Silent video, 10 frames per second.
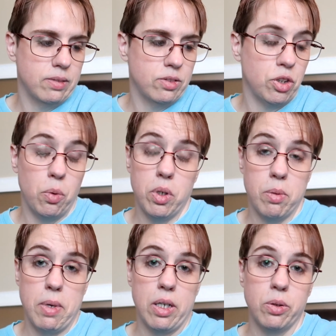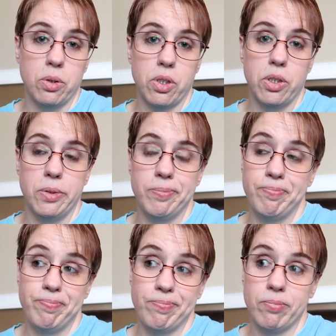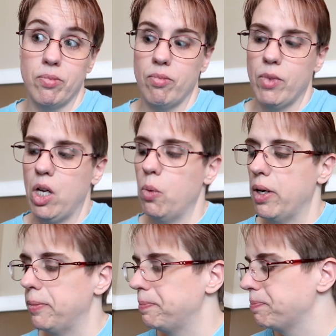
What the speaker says: should have went to medical school. Oh well.